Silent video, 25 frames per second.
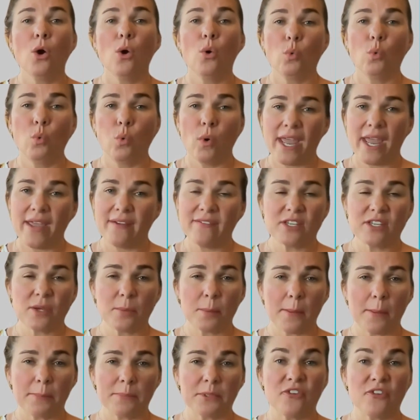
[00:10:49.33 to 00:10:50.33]
Waves of
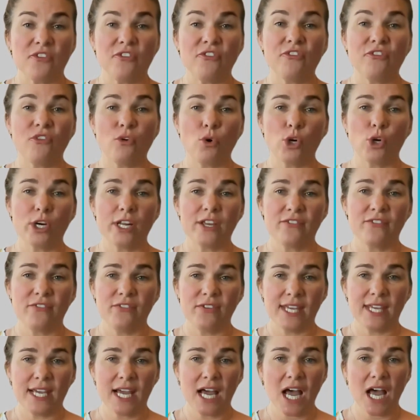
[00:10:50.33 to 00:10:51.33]
up to 40
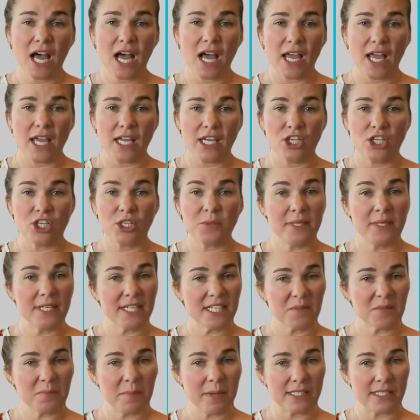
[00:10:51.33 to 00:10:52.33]
feet high could be
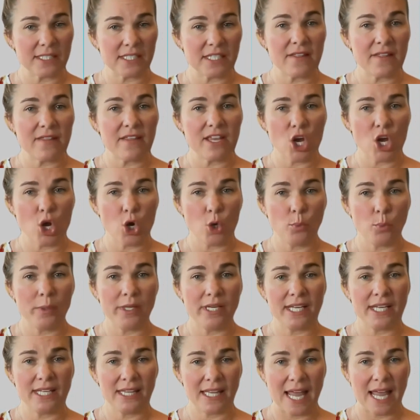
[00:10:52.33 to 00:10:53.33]
expected in the
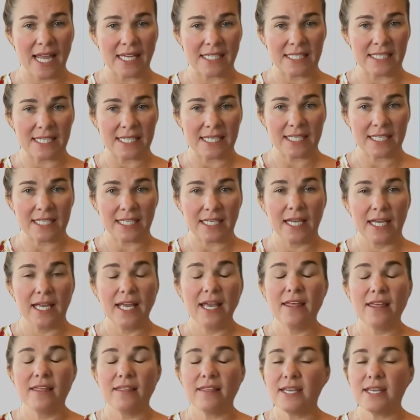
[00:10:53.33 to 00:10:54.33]
open Atlantic.
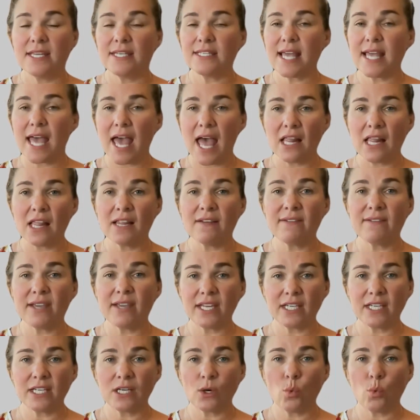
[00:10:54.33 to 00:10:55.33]
These
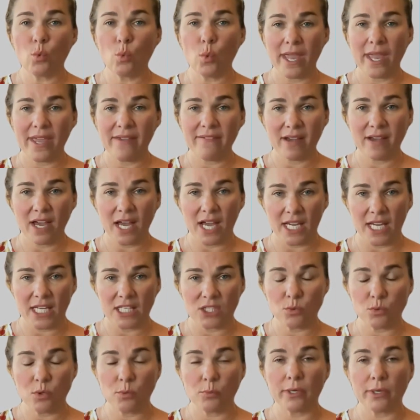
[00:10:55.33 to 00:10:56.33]
elevated wave
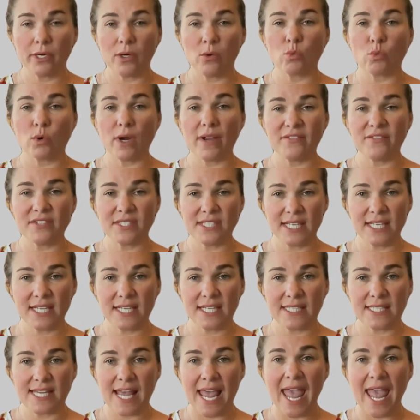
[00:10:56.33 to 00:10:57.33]
heights will bring rough
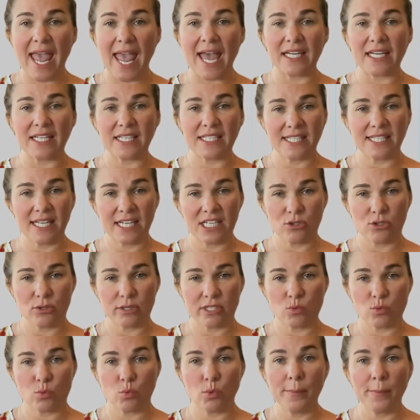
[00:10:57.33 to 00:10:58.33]
seas and
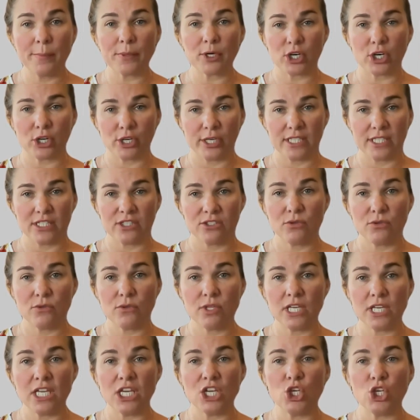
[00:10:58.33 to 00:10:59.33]
dangerous rip currents to
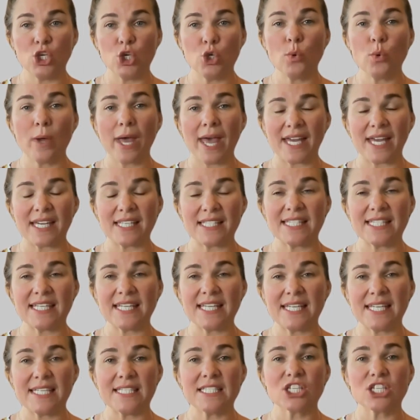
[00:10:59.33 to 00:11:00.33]
the U.S.
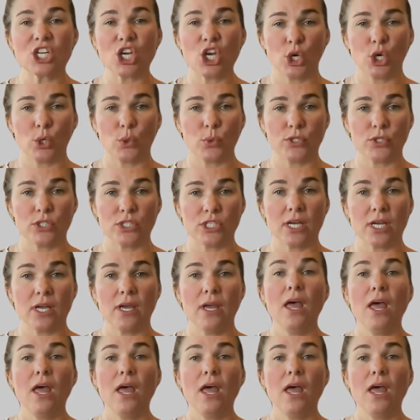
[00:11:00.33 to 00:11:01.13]
East Coast,